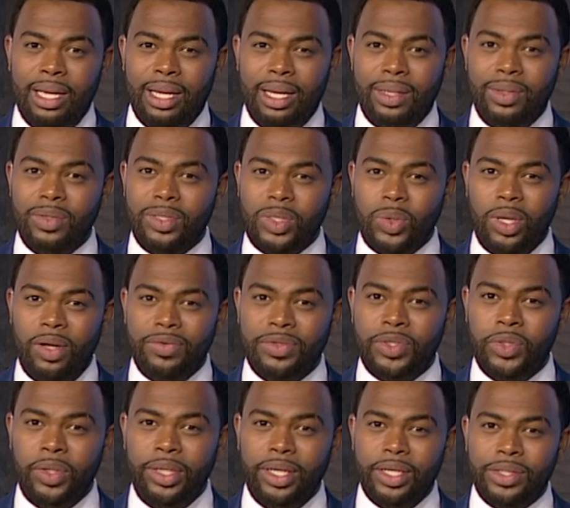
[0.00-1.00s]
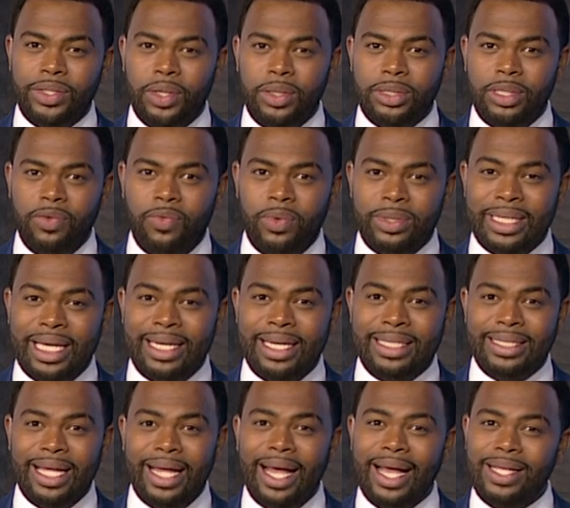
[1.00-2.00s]
And News 12's Julia Joseph was at
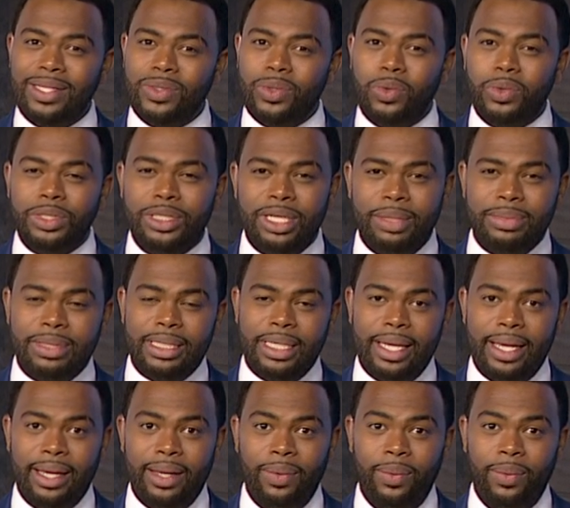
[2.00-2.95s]
his high school gym today,